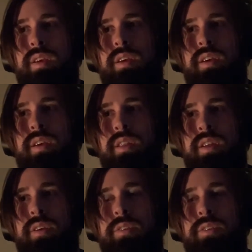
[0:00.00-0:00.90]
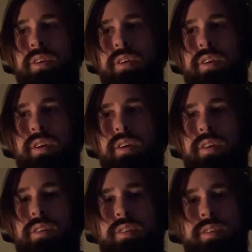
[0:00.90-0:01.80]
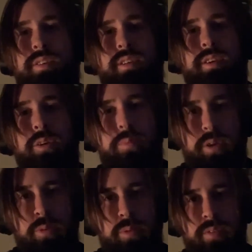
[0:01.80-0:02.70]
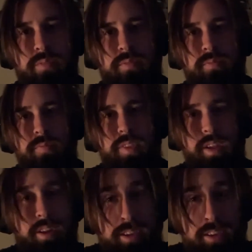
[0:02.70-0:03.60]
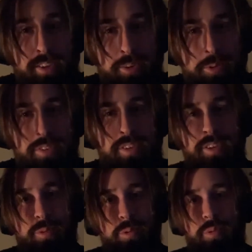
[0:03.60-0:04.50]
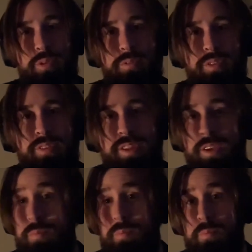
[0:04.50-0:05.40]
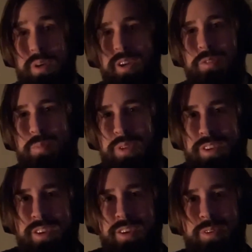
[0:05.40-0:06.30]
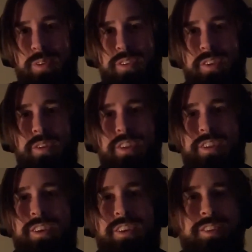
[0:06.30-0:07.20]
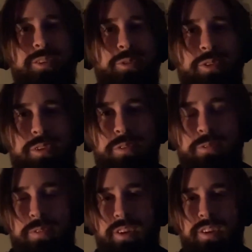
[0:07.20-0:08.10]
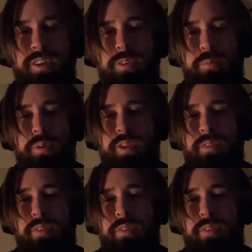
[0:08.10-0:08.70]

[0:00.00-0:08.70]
And then I saw a bigger one, and I can't guarantee they were wolves. They might have been coyotes. I didn't get close enough to find out, but